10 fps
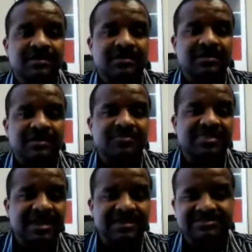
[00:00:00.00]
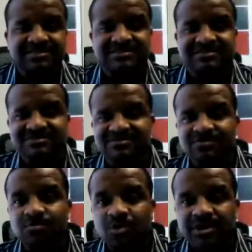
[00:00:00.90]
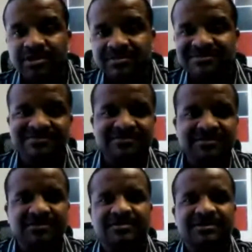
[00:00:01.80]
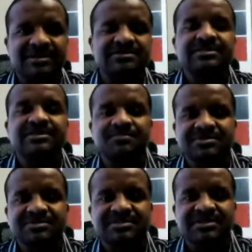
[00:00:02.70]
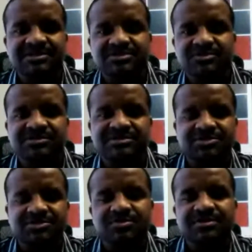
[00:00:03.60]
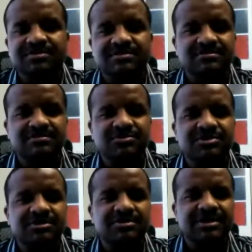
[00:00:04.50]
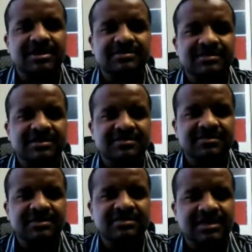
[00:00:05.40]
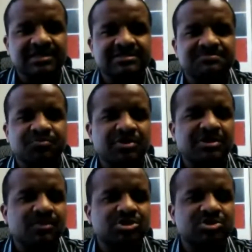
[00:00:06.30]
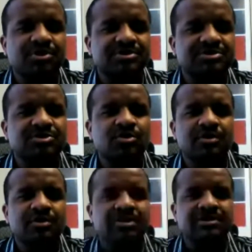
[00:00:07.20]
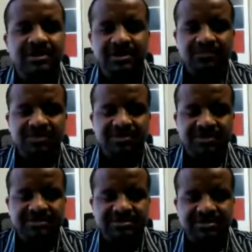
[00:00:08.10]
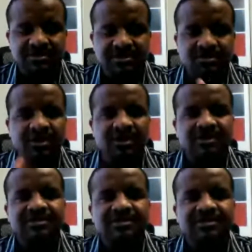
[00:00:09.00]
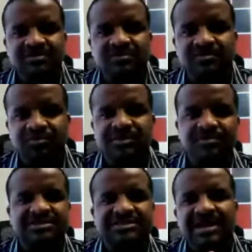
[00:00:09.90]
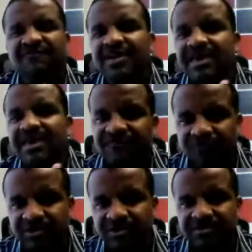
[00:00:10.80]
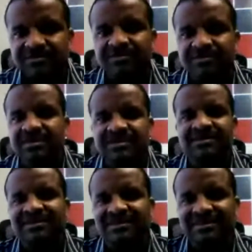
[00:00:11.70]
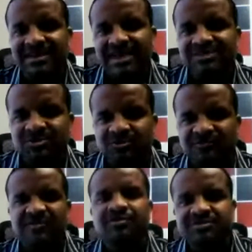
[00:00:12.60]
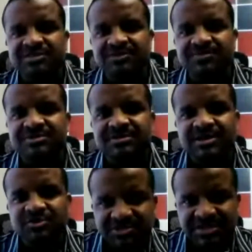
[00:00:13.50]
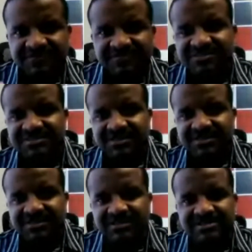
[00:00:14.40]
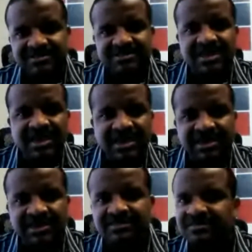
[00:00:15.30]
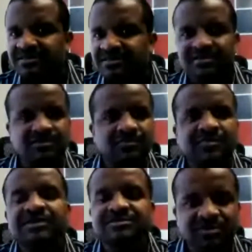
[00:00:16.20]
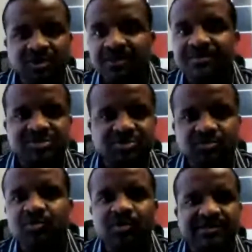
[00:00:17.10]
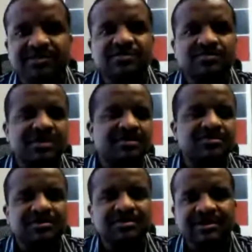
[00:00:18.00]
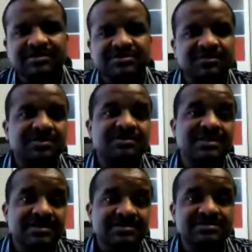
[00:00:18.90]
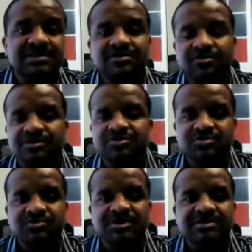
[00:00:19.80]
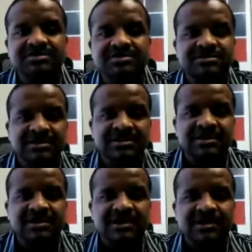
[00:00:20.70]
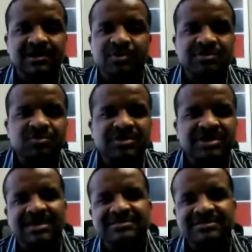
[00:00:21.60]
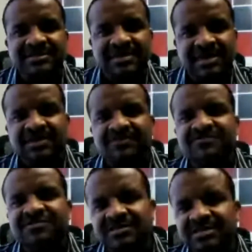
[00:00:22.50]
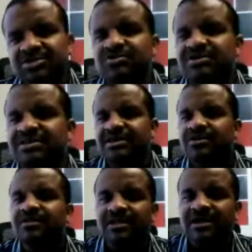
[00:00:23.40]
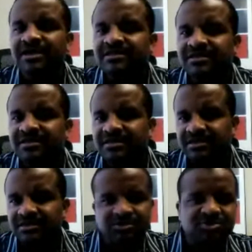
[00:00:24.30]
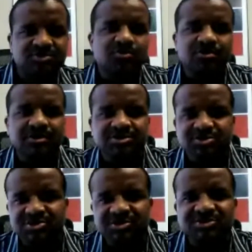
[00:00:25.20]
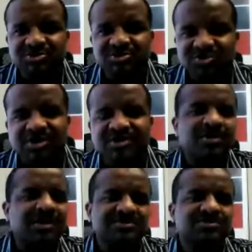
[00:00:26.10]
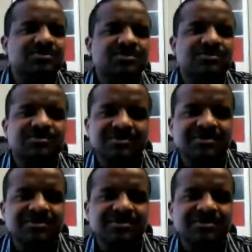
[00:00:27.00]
That's one, I guess, litmus test or test you can look at, and I think that's pretty much where it's going, because online you can pretty much have everything at your fingertips, and you just have to select it, and things are coming so quickly in the mail. You can get something next day or in 2 days, but you can't have the selection you can online in a store. It's just not possible.